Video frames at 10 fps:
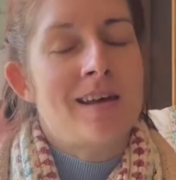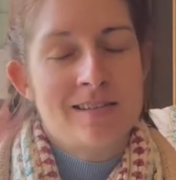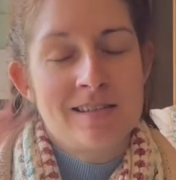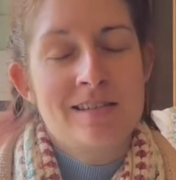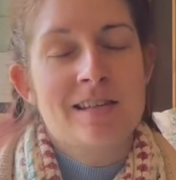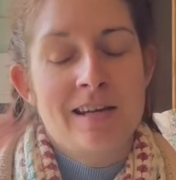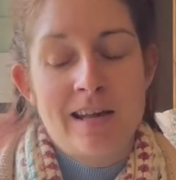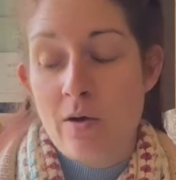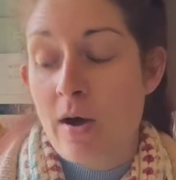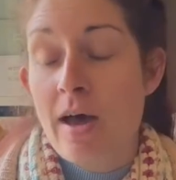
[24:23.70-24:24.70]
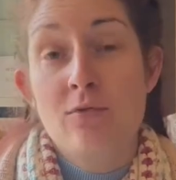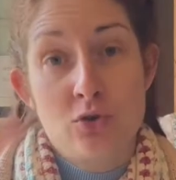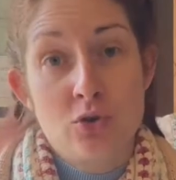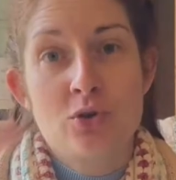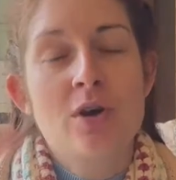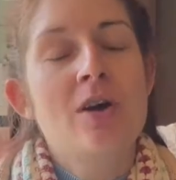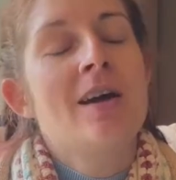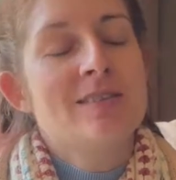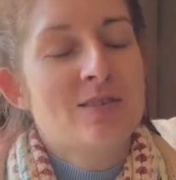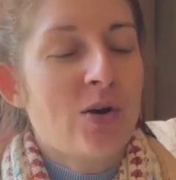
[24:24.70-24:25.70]
since then now I have 2.
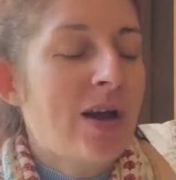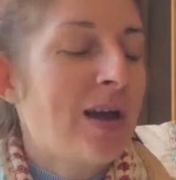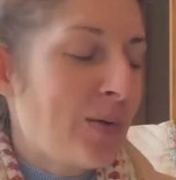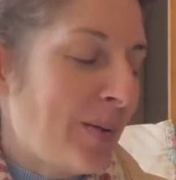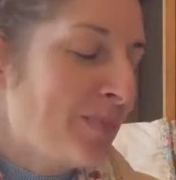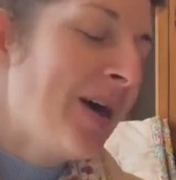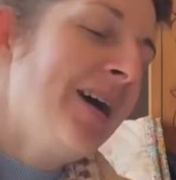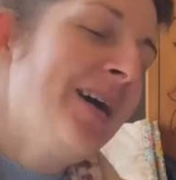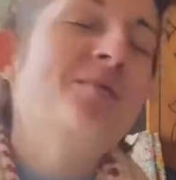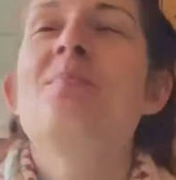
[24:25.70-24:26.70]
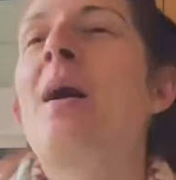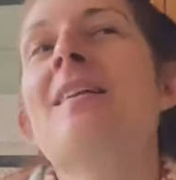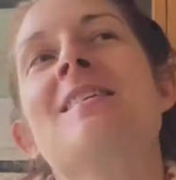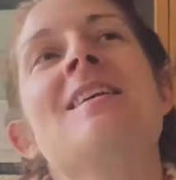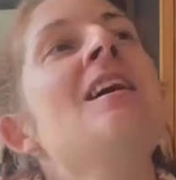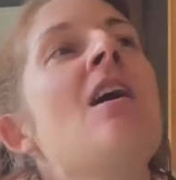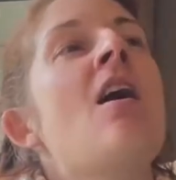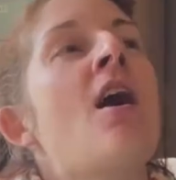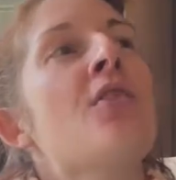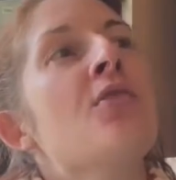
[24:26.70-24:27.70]
So anyway, but
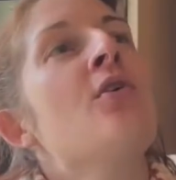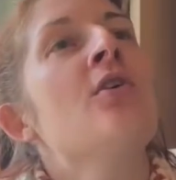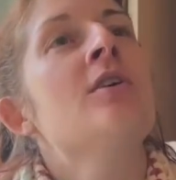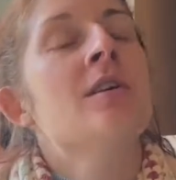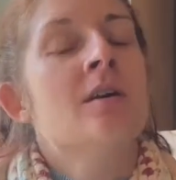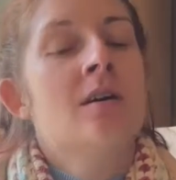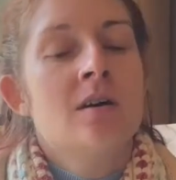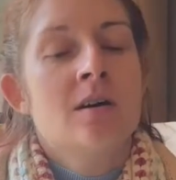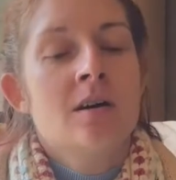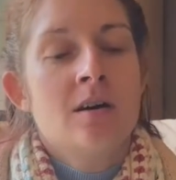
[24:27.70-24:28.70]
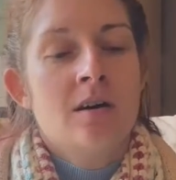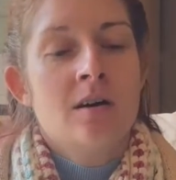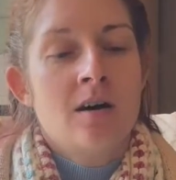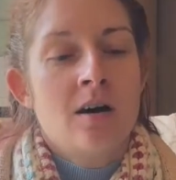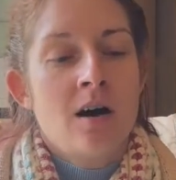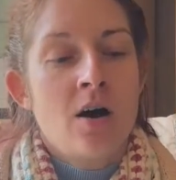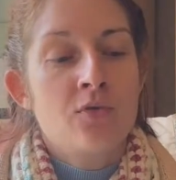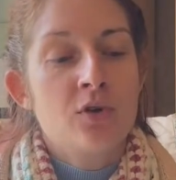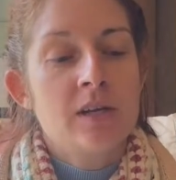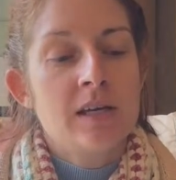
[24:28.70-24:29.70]
I thought I
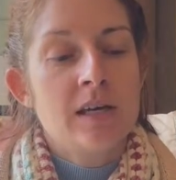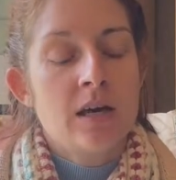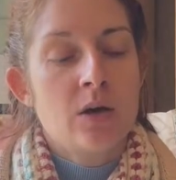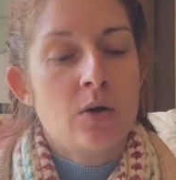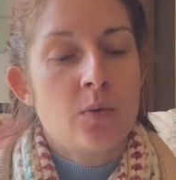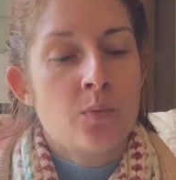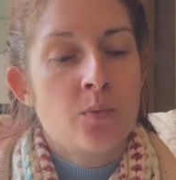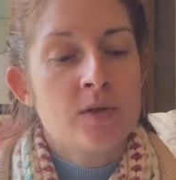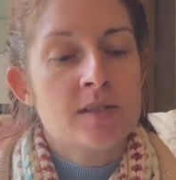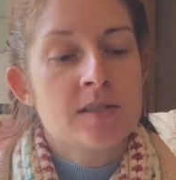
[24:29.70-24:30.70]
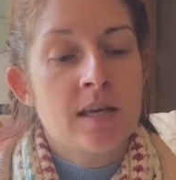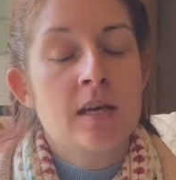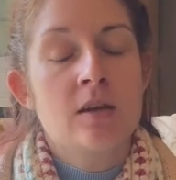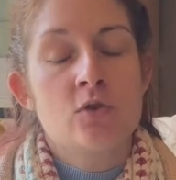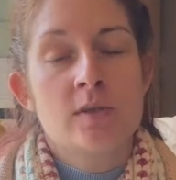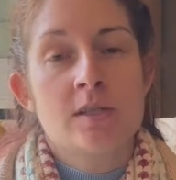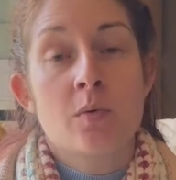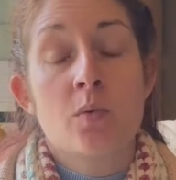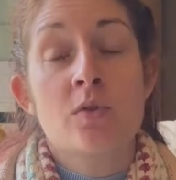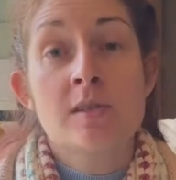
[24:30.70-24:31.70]
really was thinking of doing
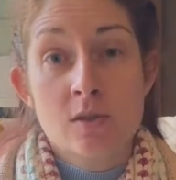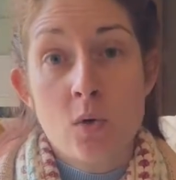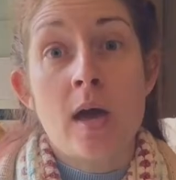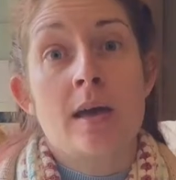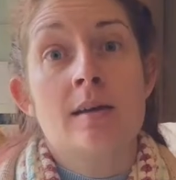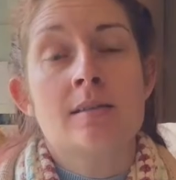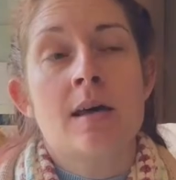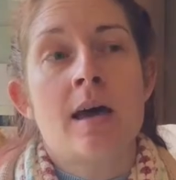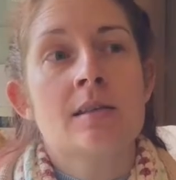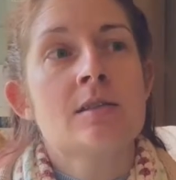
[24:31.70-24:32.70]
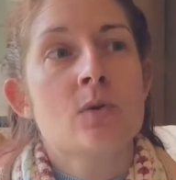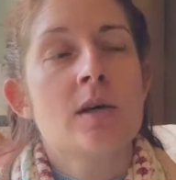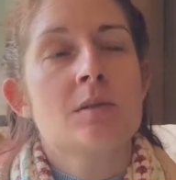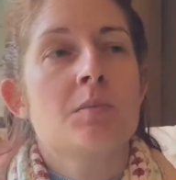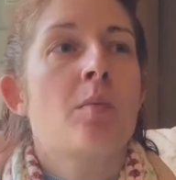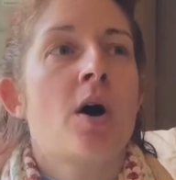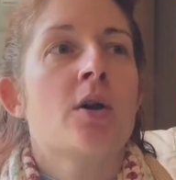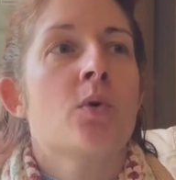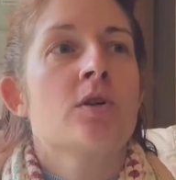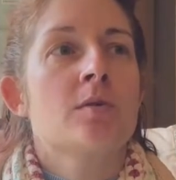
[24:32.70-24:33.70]
something with squares. I had squares in my mind. I
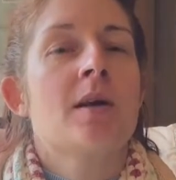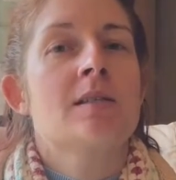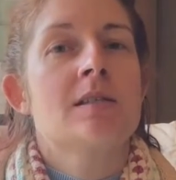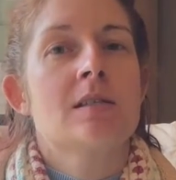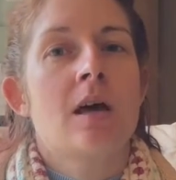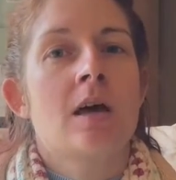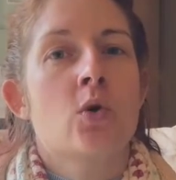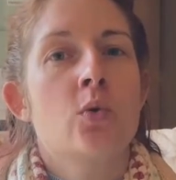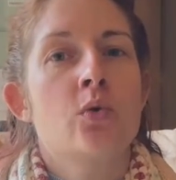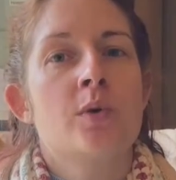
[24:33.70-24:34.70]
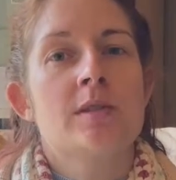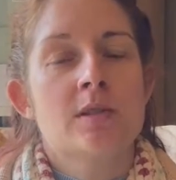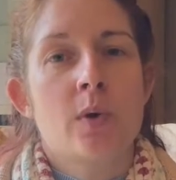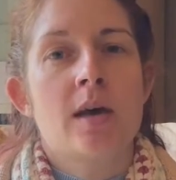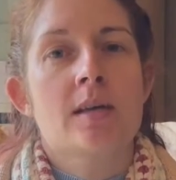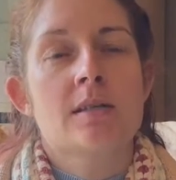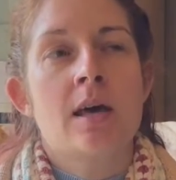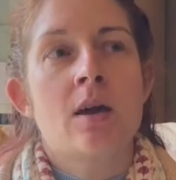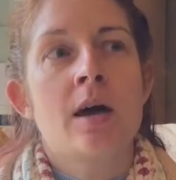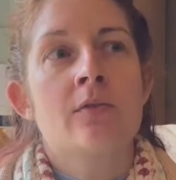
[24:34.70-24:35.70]
wanted to make a quilt with squares,
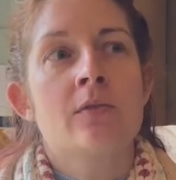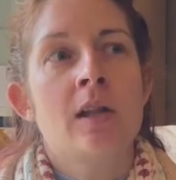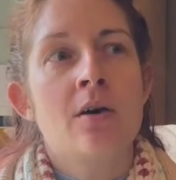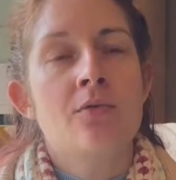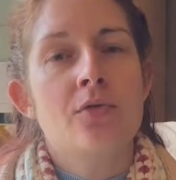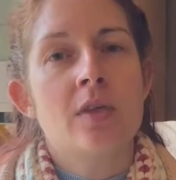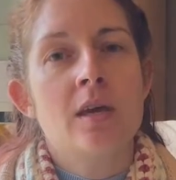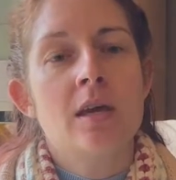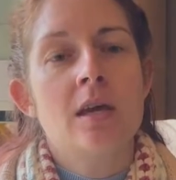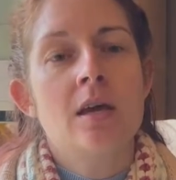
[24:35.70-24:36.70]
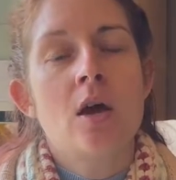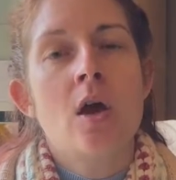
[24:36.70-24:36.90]
and I love the